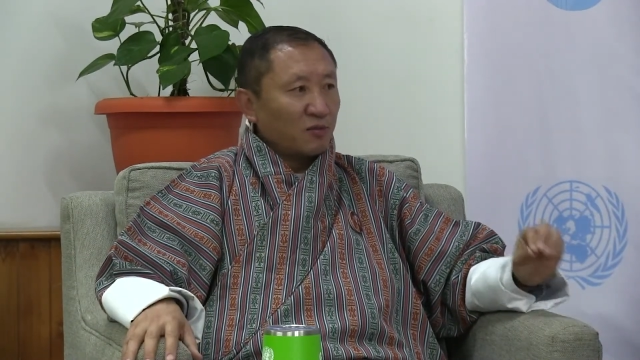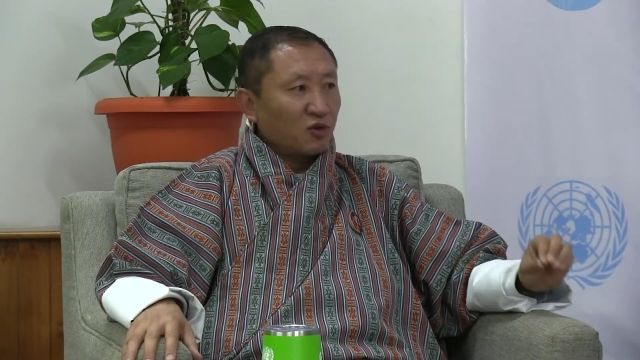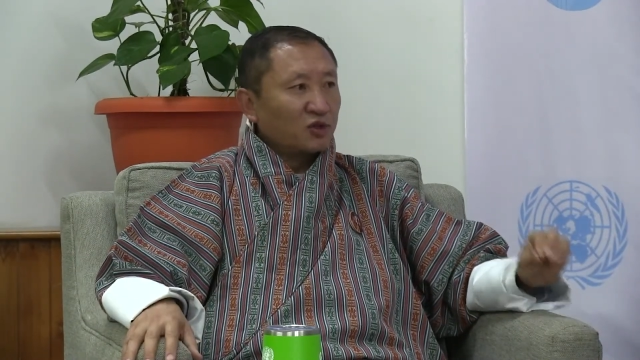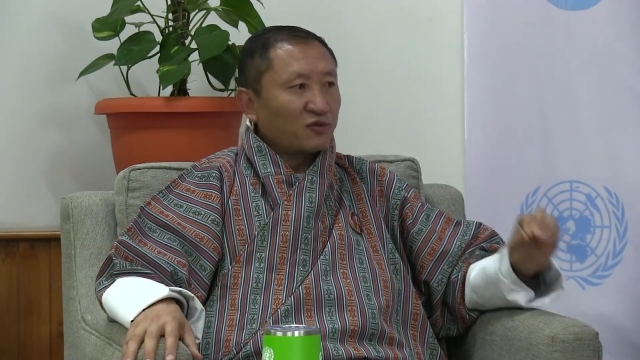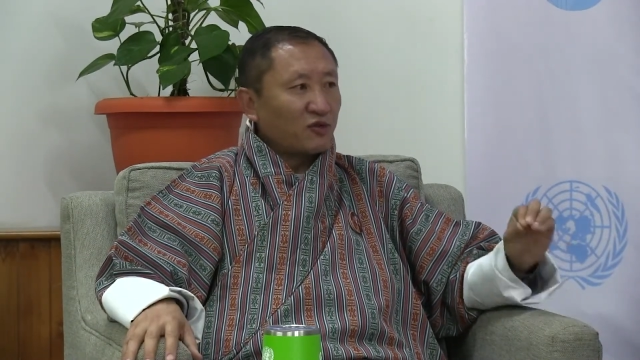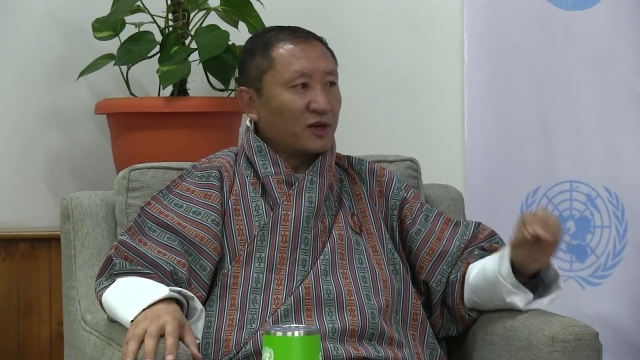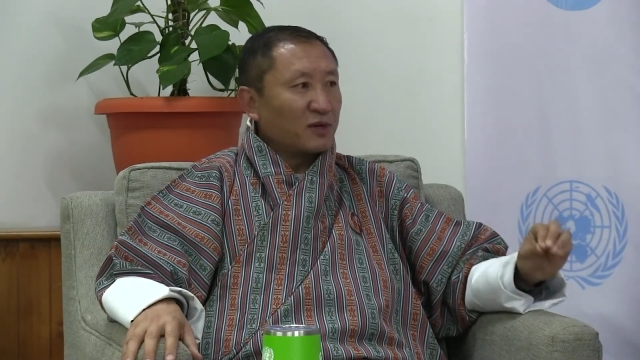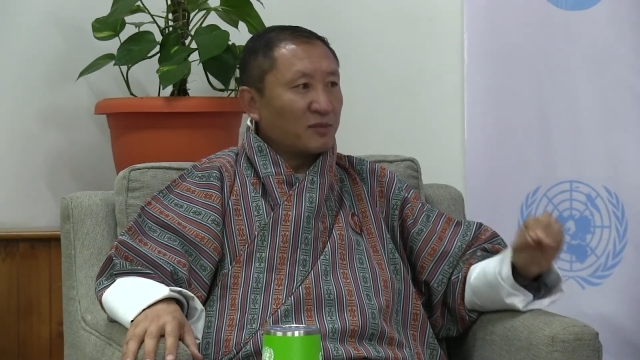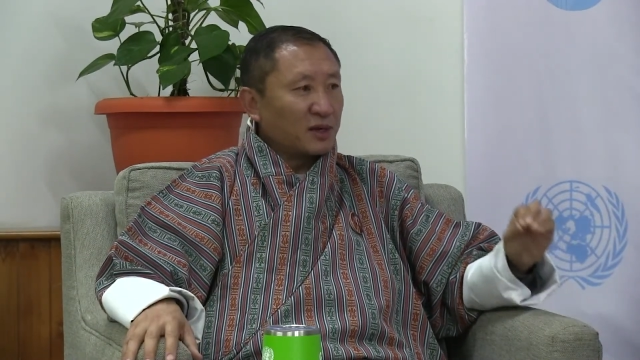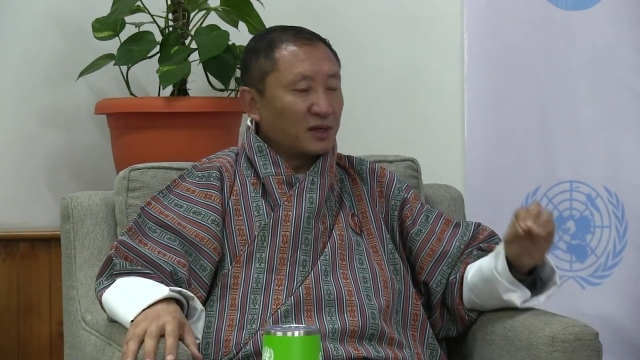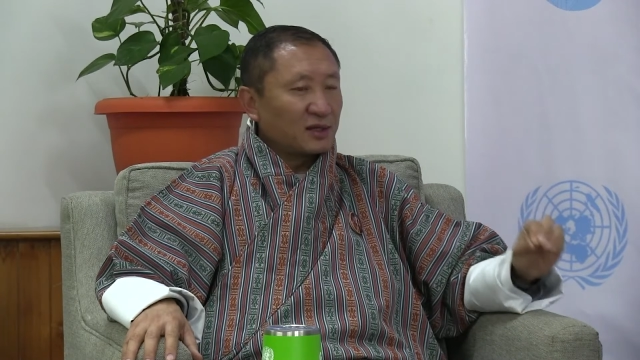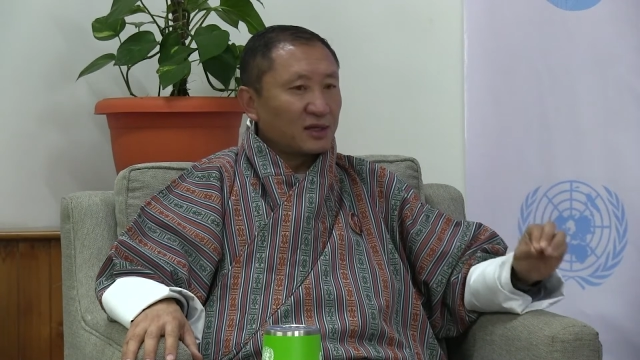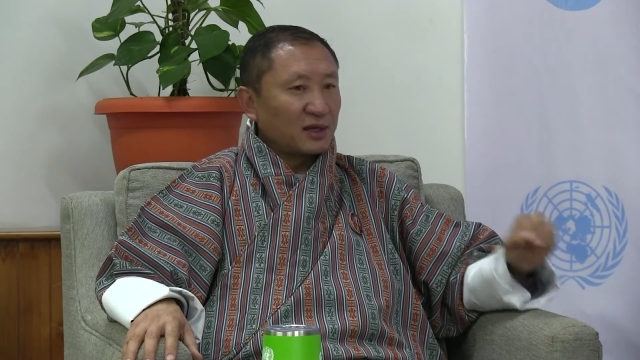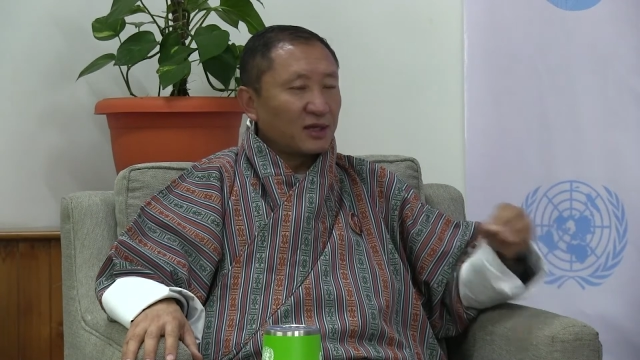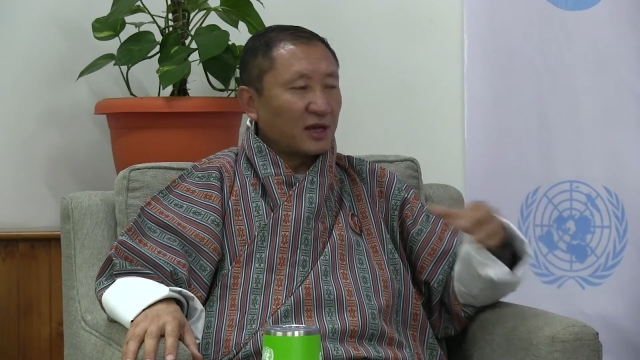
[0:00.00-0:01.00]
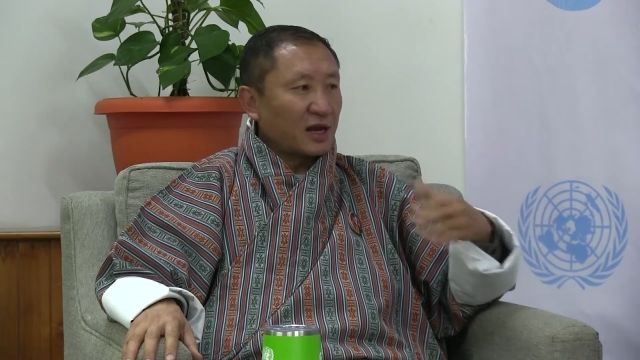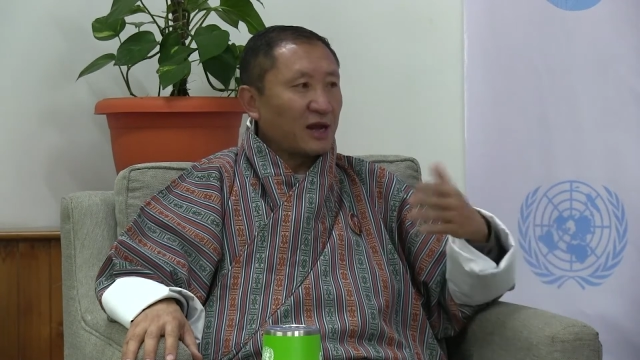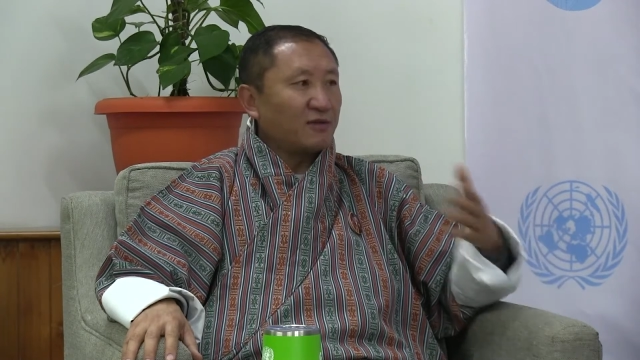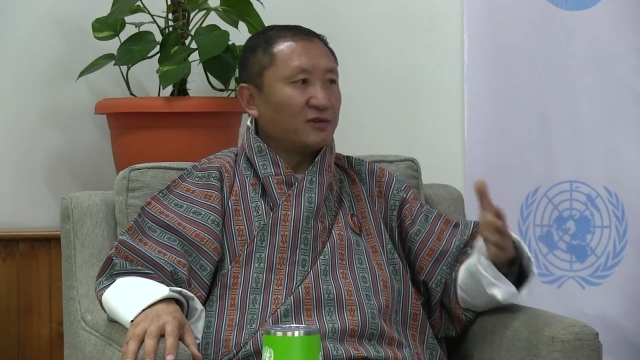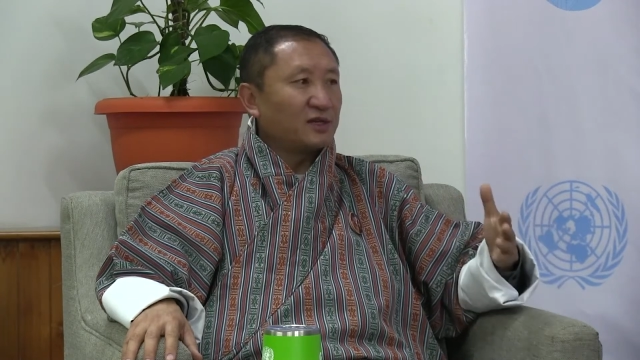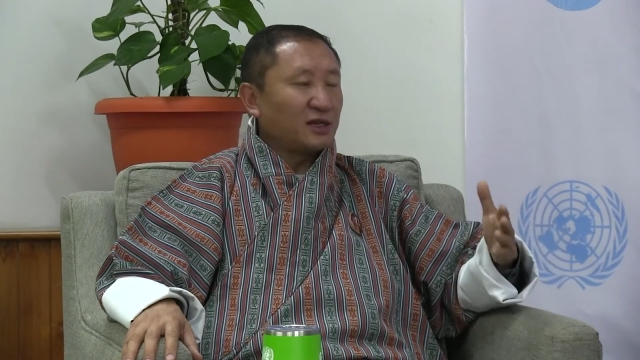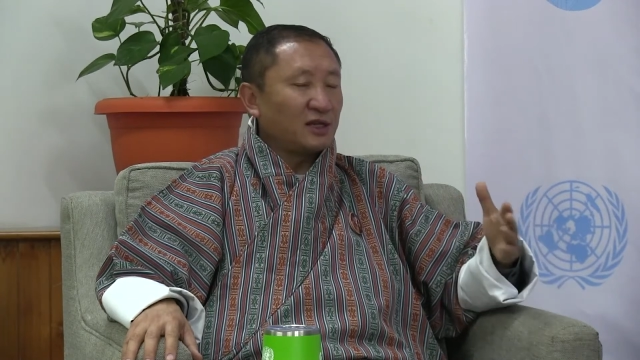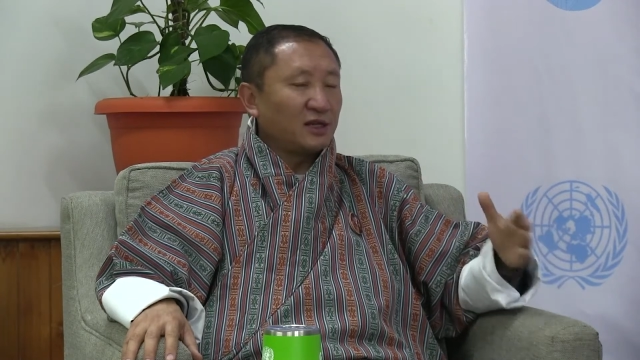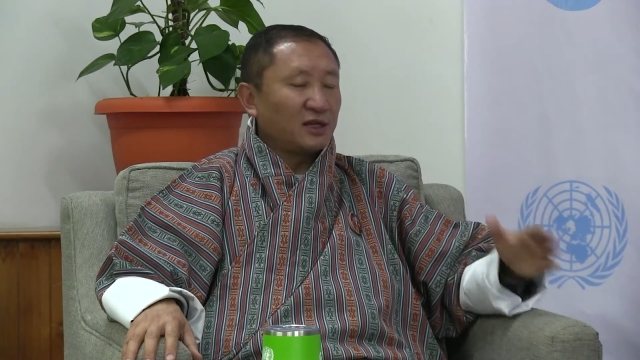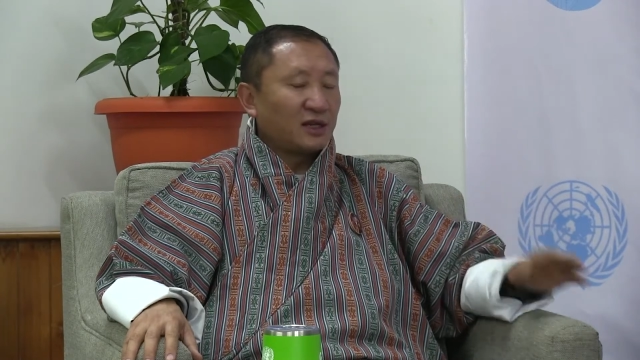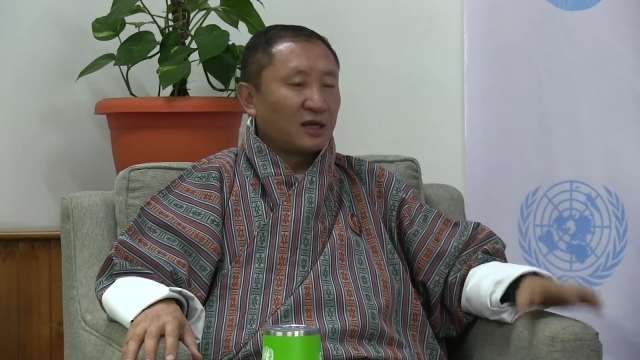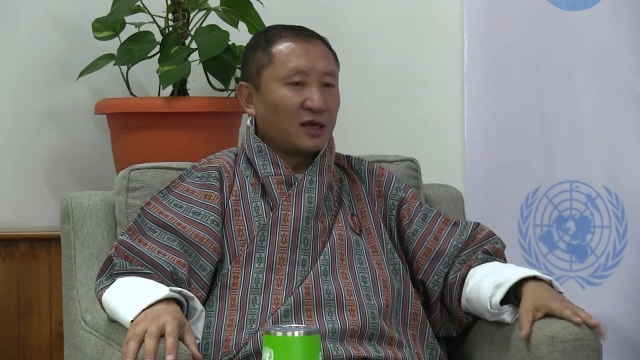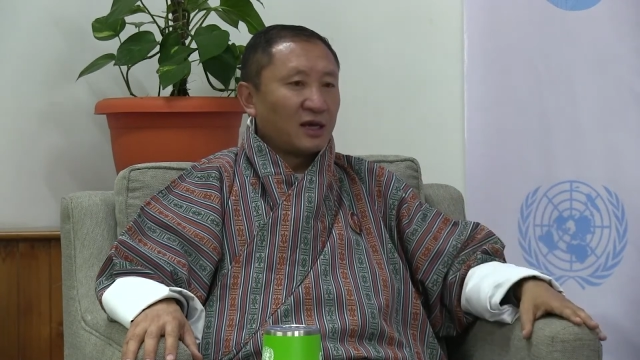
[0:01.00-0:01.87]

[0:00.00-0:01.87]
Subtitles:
most fundamental thing that I've seen.